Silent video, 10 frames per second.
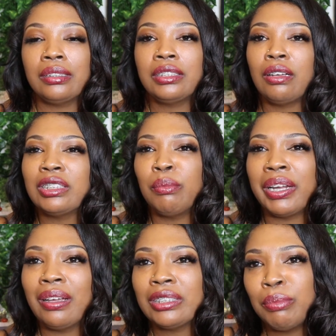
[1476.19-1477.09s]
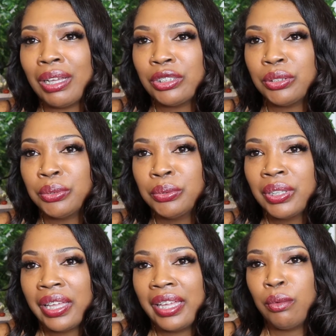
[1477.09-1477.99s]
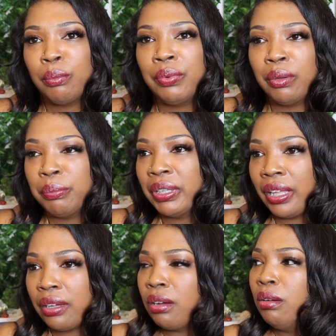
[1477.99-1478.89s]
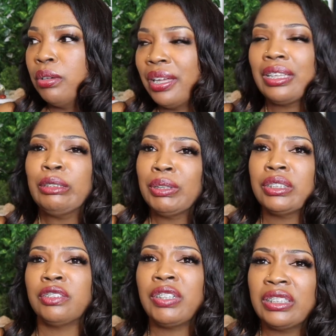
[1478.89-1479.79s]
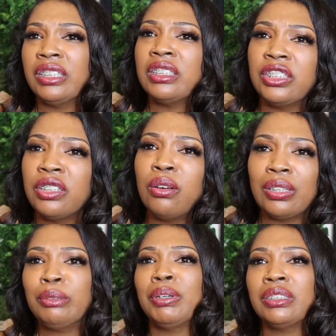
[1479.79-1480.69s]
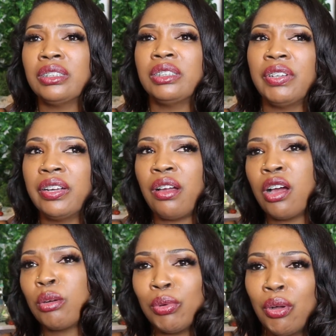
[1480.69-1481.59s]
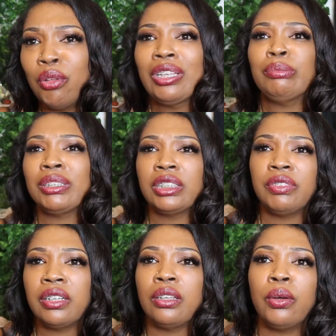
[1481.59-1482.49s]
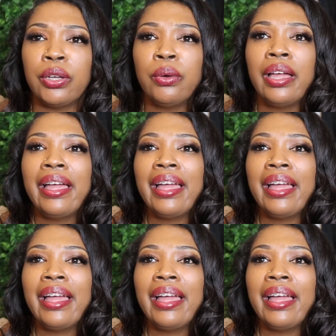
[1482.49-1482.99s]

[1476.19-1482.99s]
tell somebody else about you, it would be like, oh yeah, this person is very diligent. Oh, this person is very honorable. Oh, this person is very loyal.